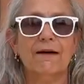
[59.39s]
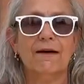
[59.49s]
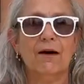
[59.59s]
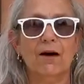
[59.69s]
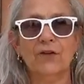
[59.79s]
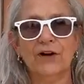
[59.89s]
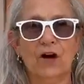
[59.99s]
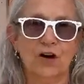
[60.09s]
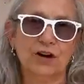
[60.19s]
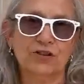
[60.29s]
all the
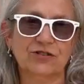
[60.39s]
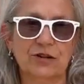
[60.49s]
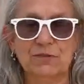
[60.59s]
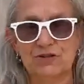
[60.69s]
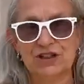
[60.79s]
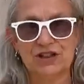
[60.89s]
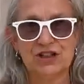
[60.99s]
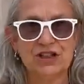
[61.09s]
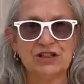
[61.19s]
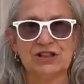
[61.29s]
artists and
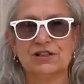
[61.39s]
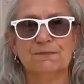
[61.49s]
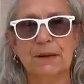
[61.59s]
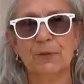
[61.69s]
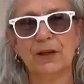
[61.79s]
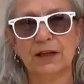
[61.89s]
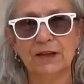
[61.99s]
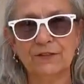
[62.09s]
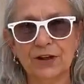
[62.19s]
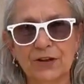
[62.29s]
musicians and people that
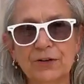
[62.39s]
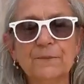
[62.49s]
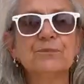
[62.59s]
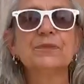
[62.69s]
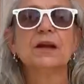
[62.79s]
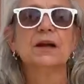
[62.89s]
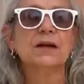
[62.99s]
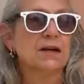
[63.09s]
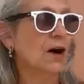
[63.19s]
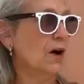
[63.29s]
lived here
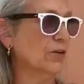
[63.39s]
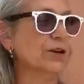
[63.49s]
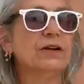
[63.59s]
called it